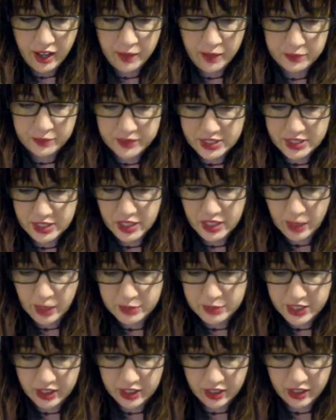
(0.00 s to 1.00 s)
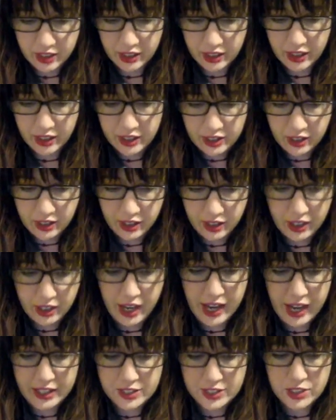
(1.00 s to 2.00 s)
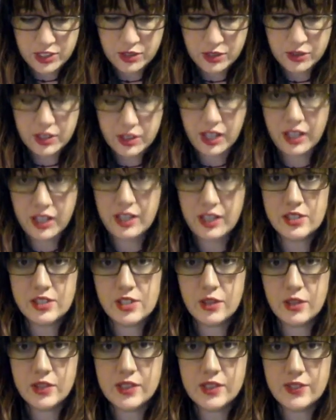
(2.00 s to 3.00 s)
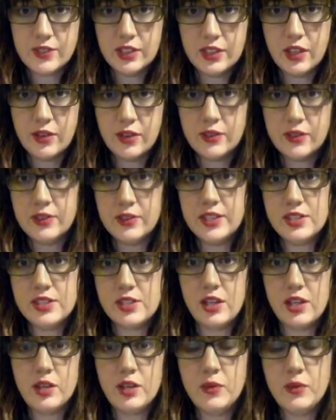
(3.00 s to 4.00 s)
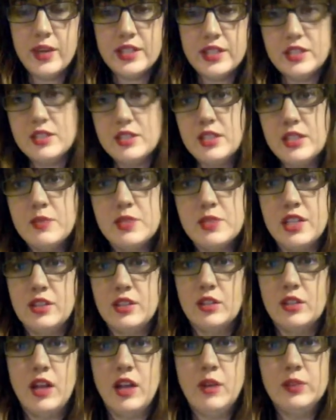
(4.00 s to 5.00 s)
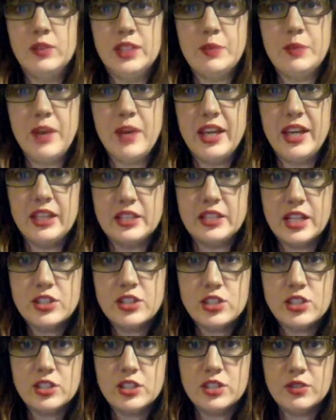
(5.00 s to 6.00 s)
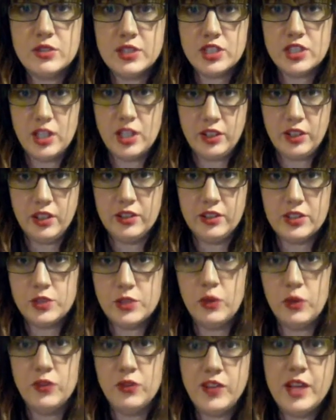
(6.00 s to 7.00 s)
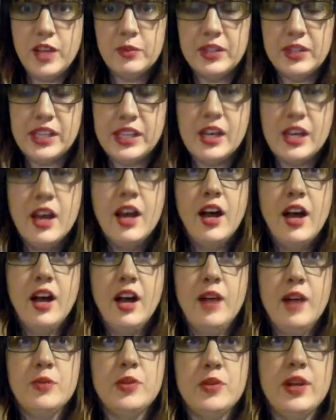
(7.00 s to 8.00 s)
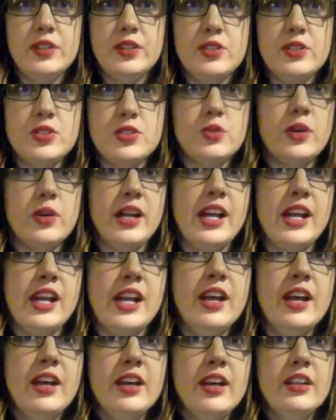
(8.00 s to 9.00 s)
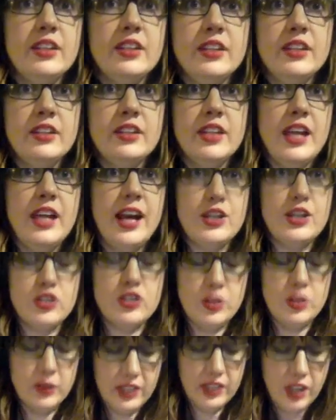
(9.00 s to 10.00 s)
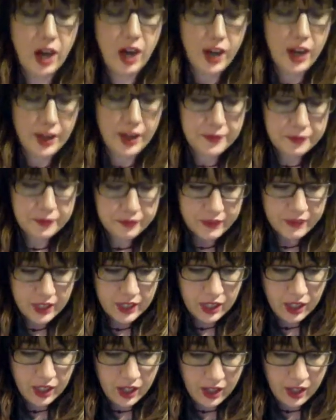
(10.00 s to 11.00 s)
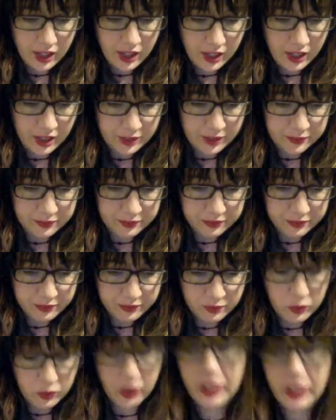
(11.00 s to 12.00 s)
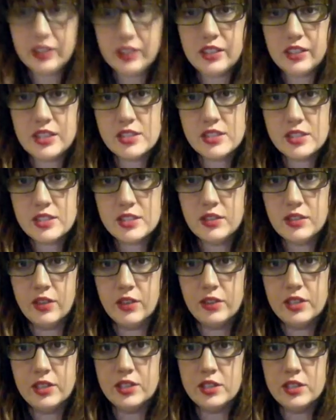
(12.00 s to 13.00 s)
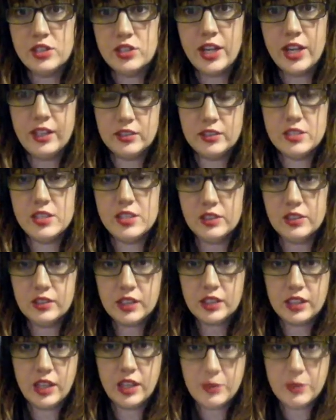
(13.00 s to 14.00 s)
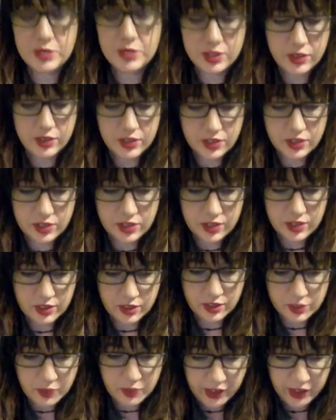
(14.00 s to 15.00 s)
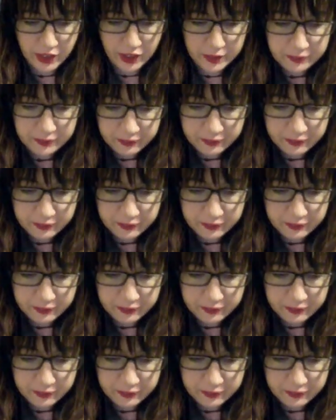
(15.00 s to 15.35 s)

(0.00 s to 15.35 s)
He's adopting her attitude. And so even though in certain ways it seems like they're not really paying attention to each other, this whole family throughout the story, they actually really are. Well, at least, the child is still looking up to his mother.